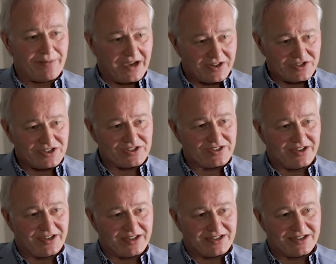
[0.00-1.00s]
the packaging
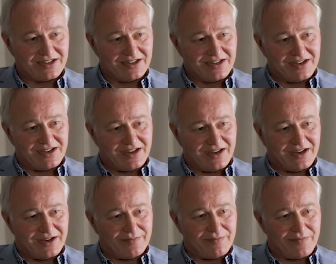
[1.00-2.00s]
side
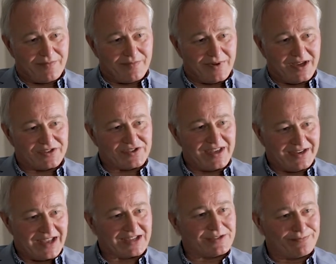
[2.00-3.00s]
as their
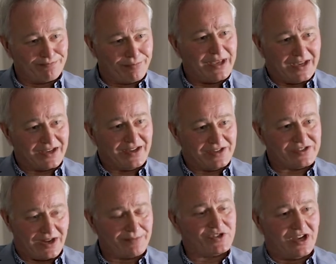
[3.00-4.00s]
next big
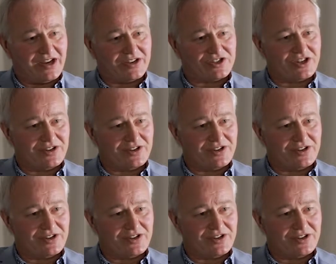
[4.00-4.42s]
step change.